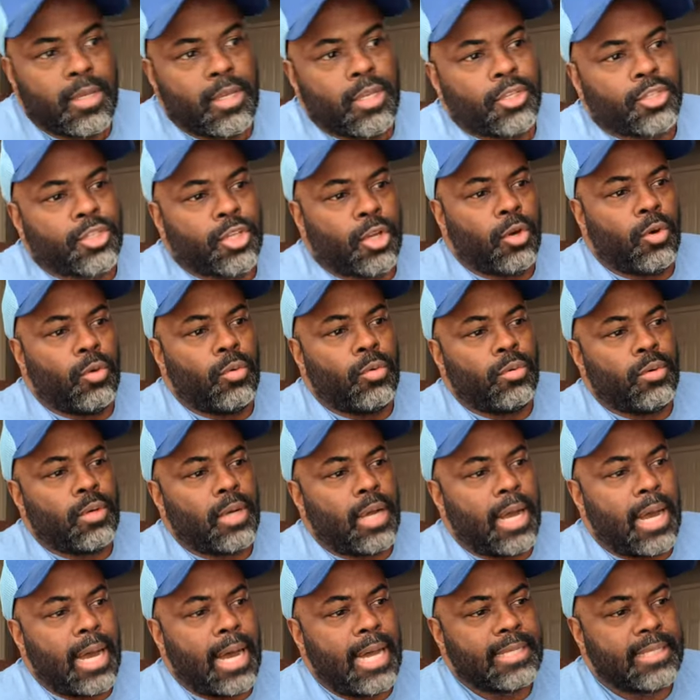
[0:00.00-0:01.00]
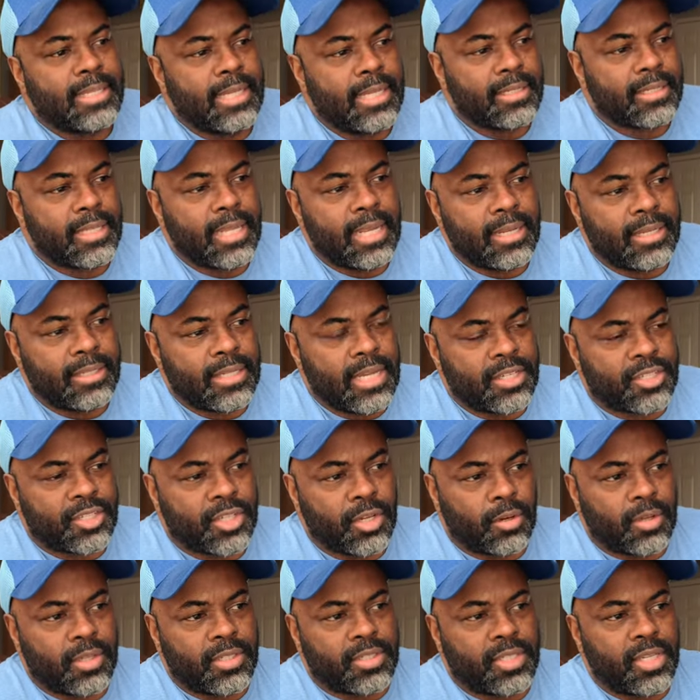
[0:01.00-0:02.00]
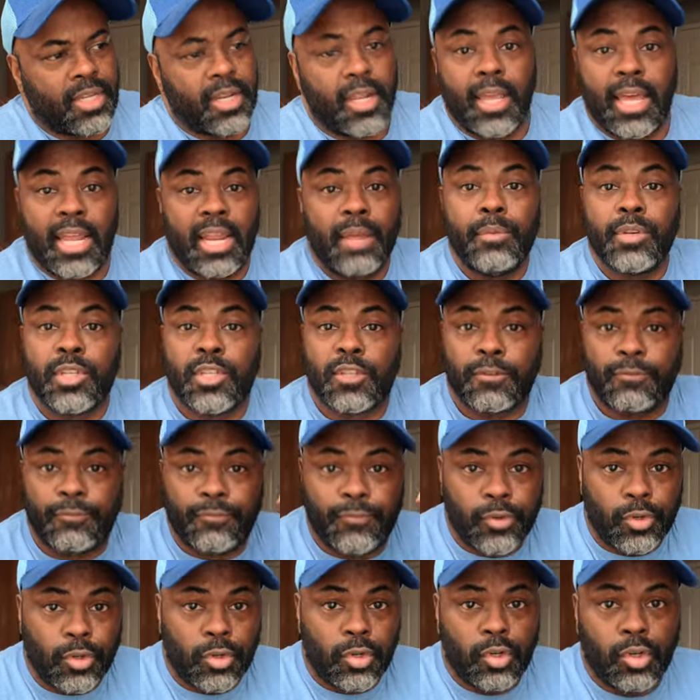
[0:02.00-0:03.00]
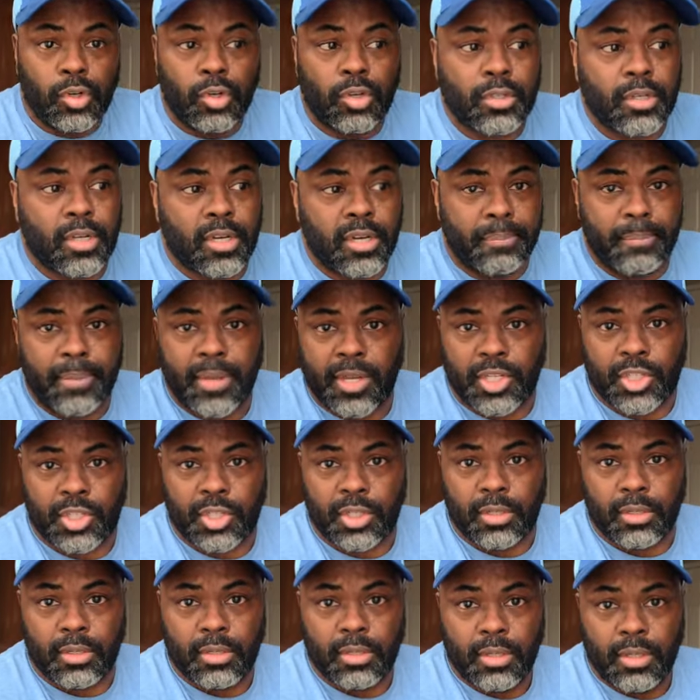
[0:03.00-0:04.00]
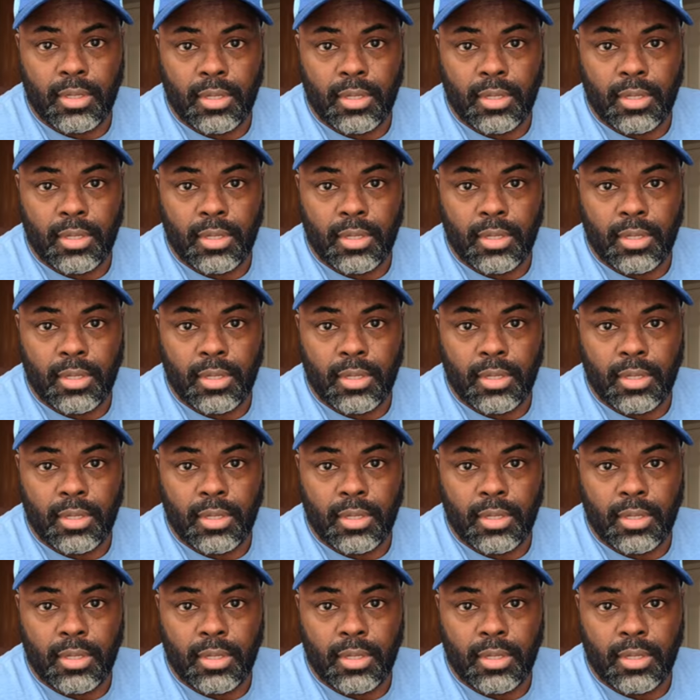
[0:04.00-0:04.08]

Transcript: So I did that at Circuit City and it was full commission